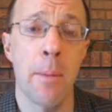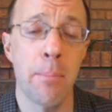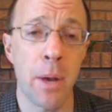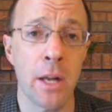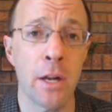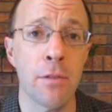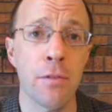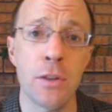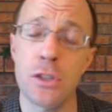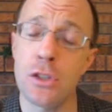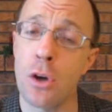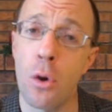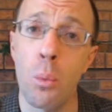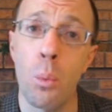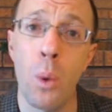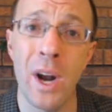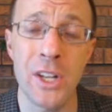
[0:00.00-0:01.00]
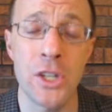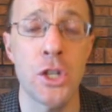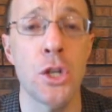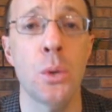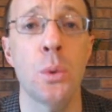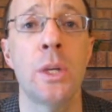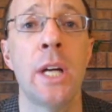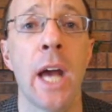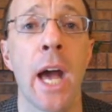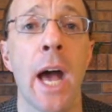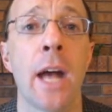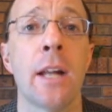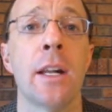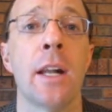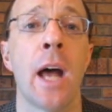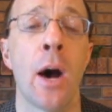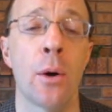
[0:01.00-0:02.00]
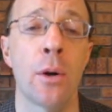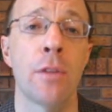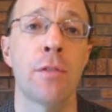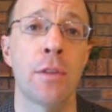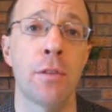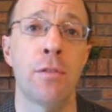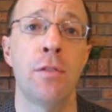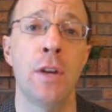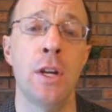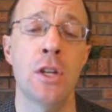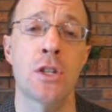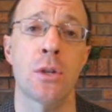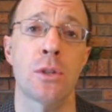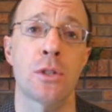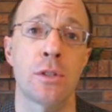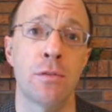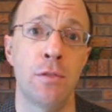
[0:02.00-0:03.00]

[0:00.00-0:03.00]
Benefits are what you get out of the features.